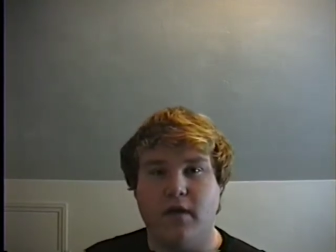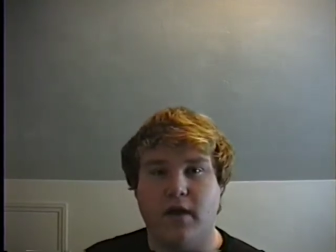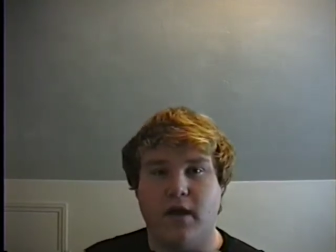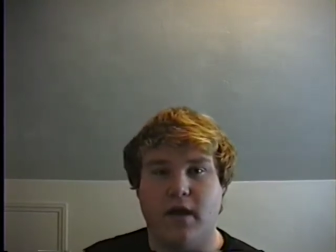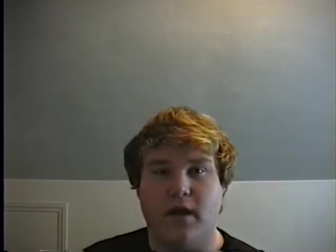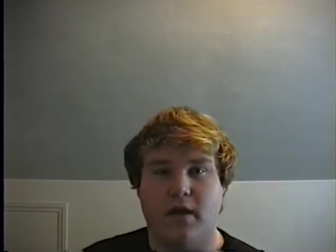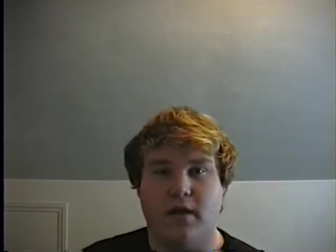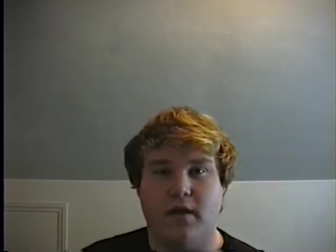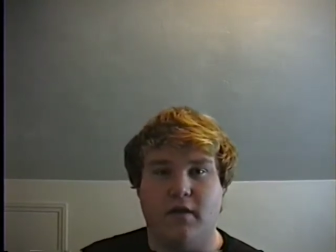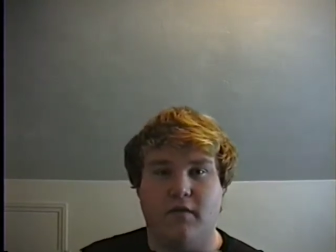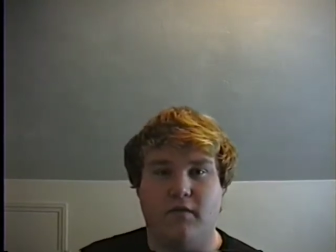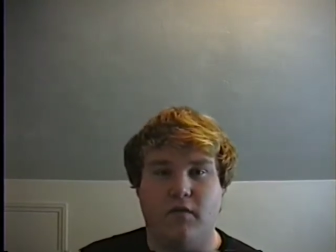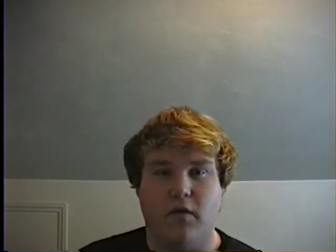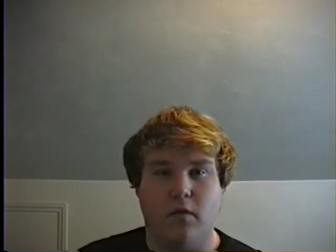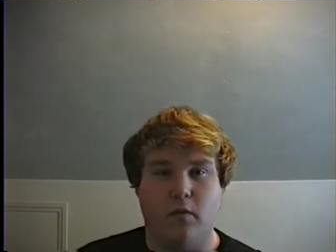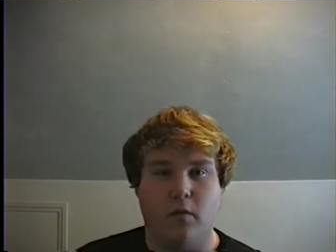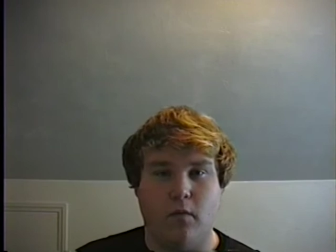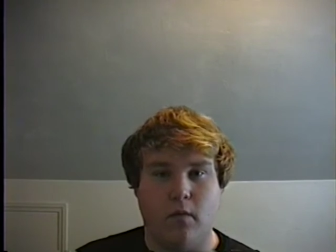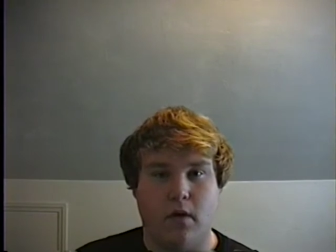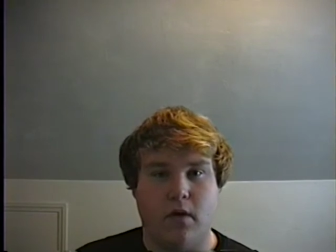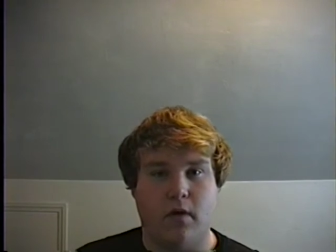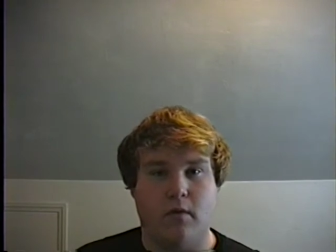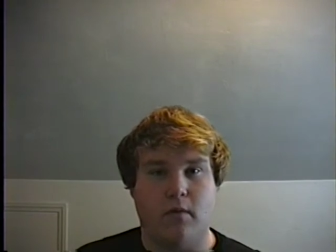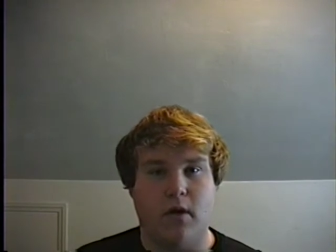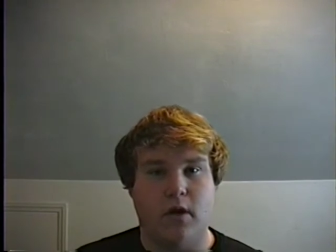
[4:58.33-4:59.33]
And if you
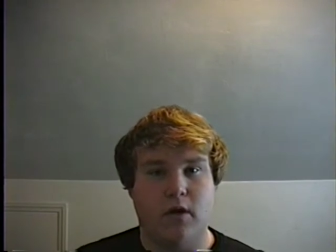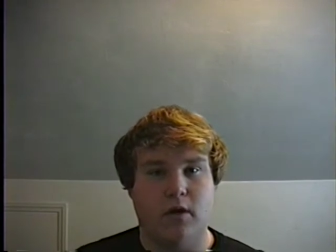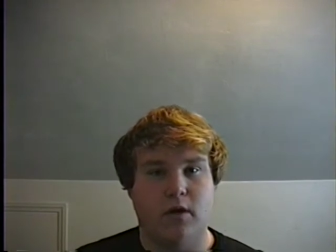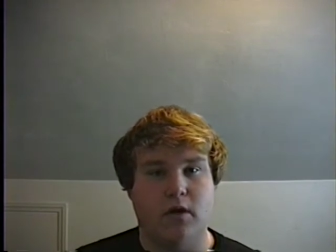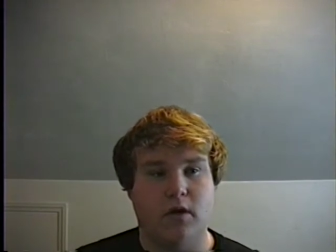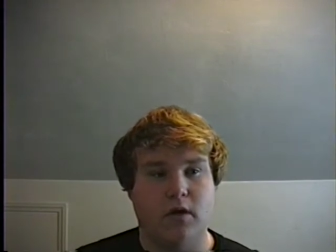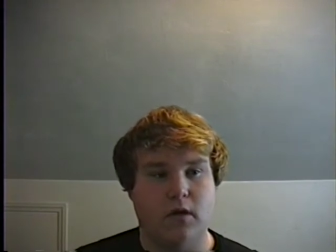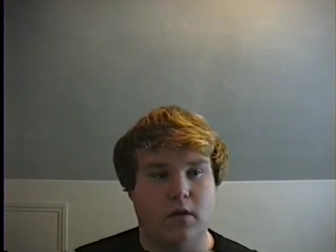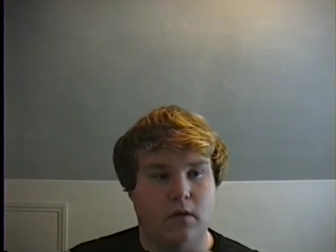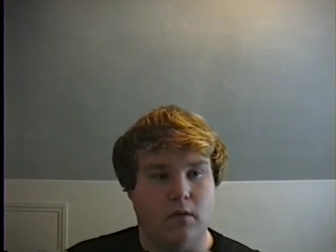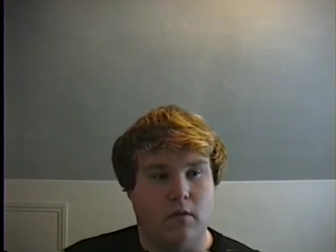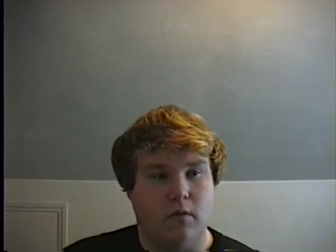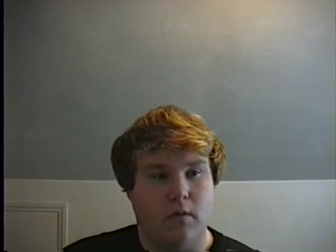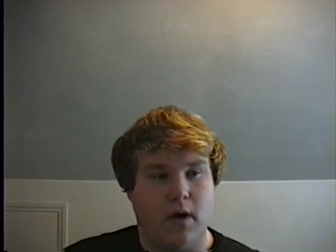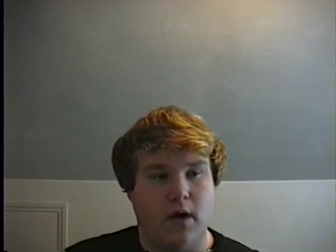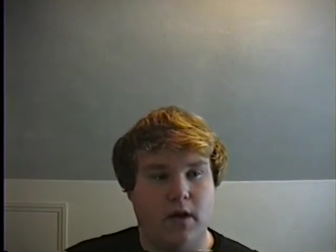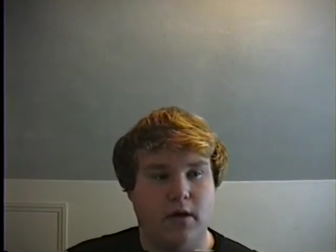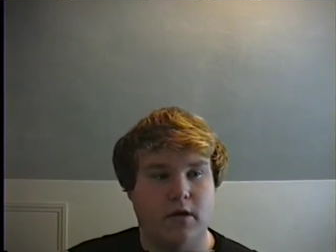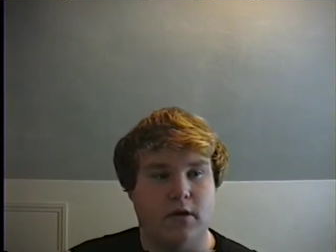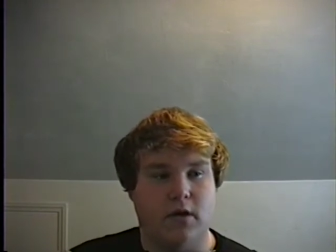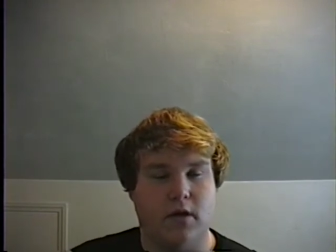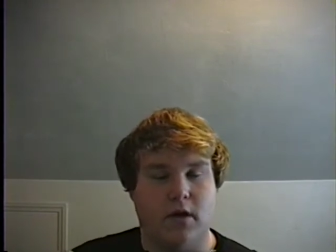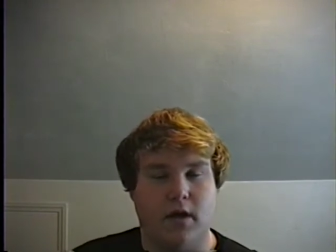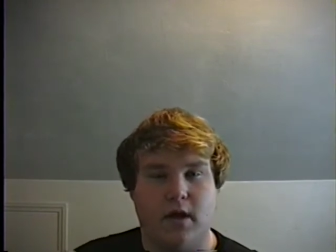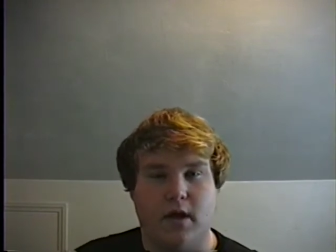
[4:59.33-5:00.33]
want to watch it, you'll
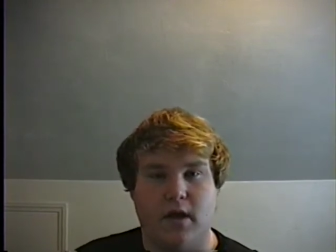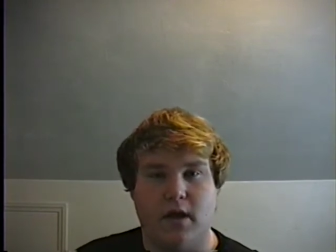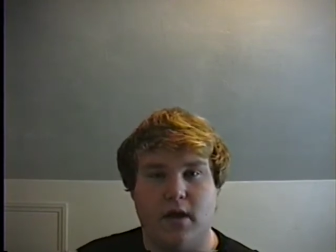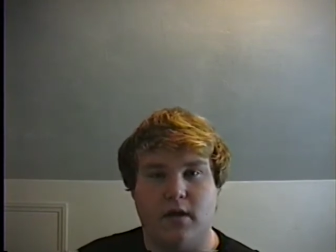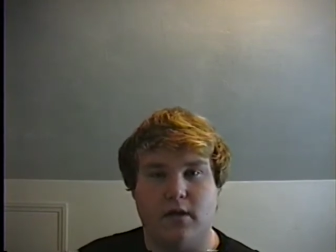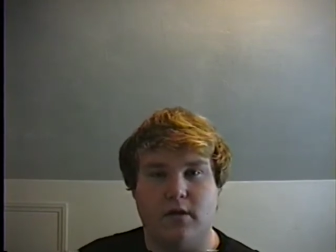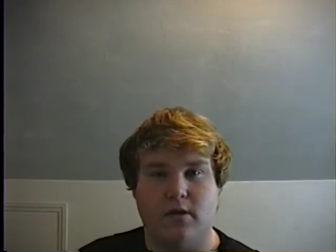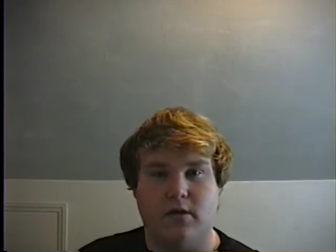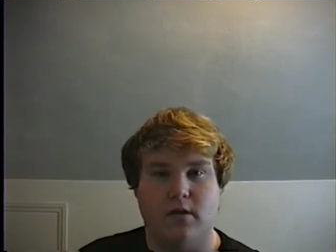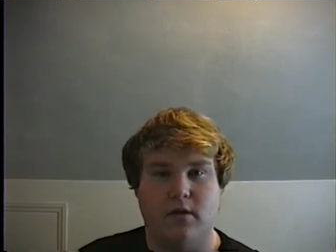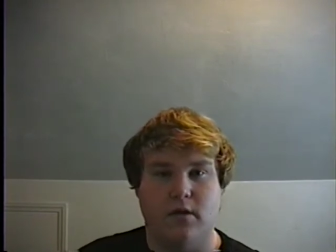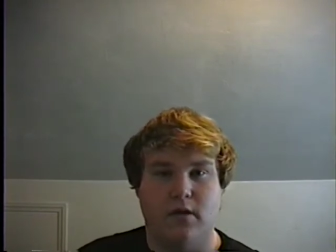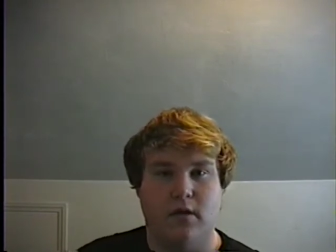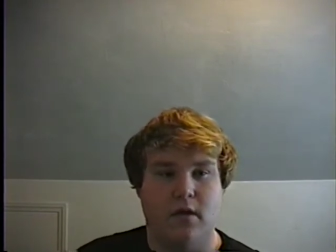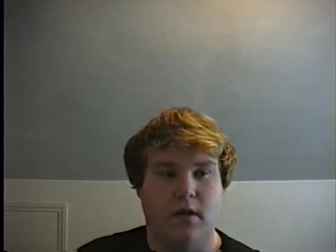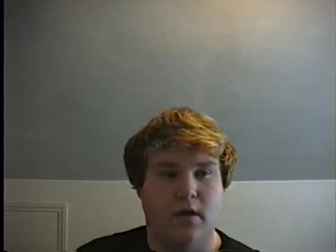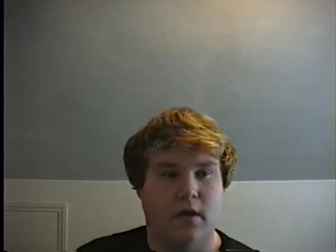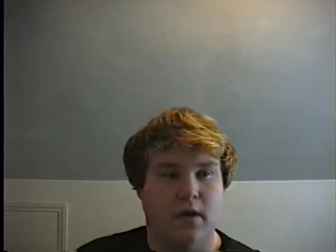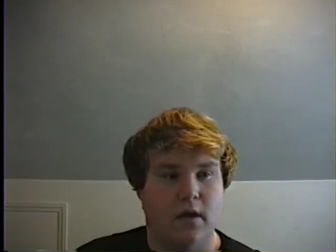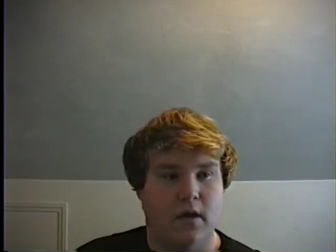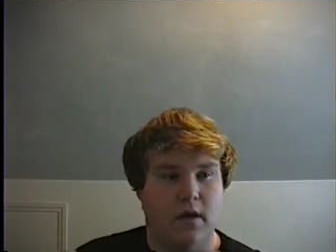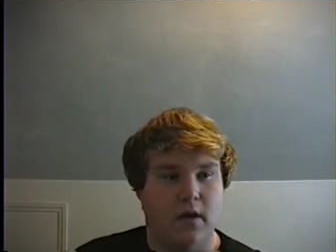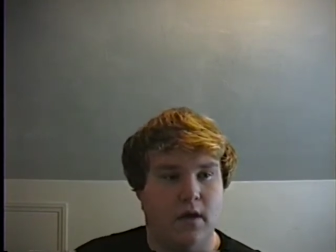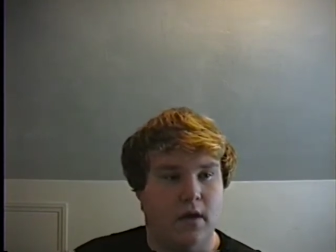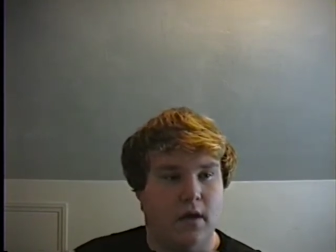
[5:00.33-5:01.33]
watch it, I guess.
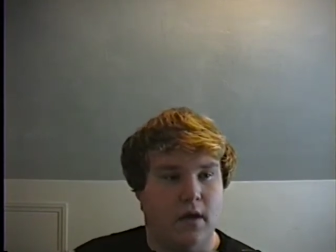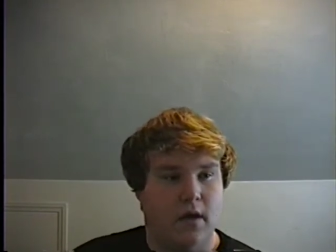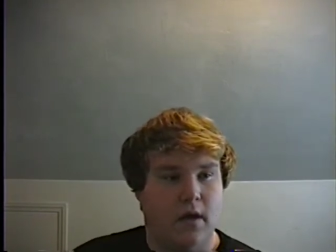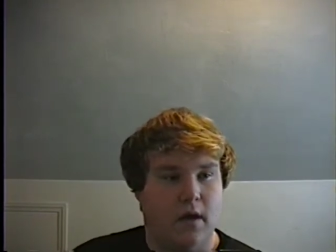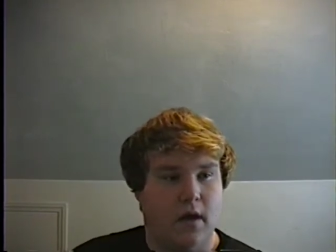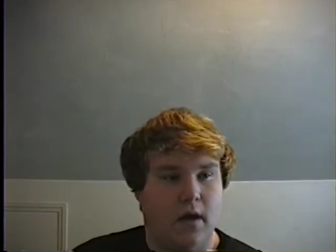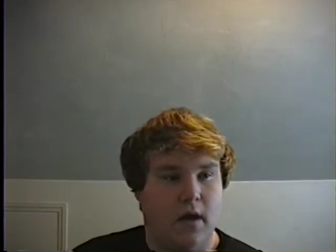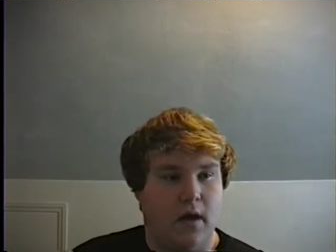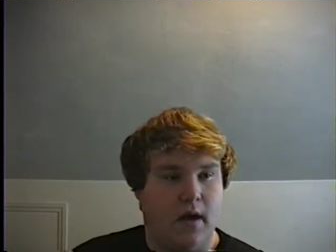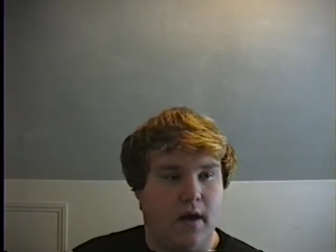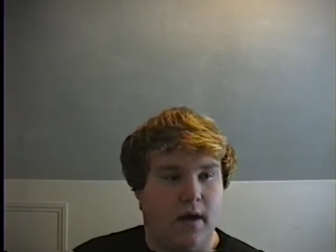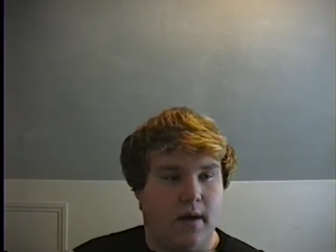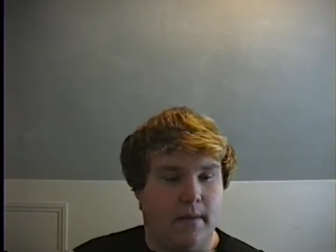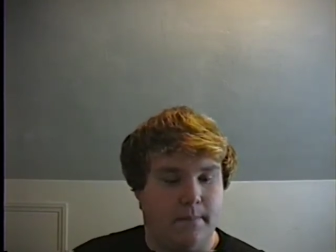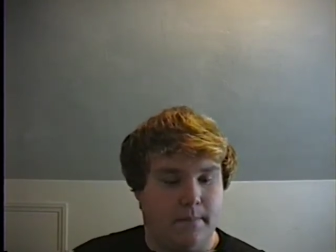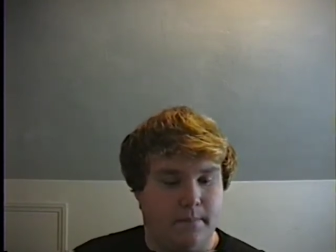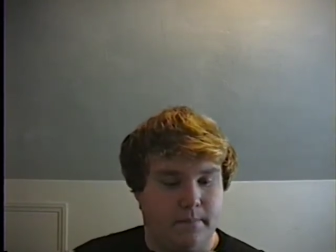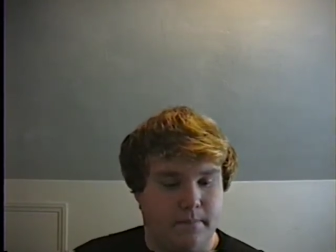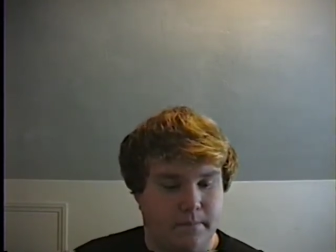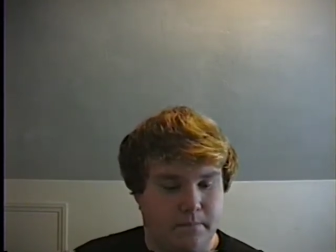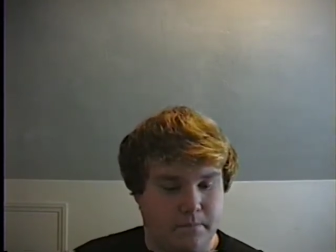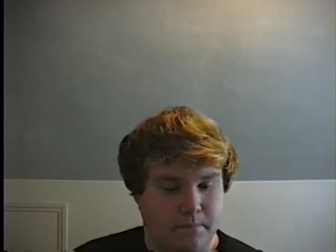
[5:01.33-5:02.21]
Um,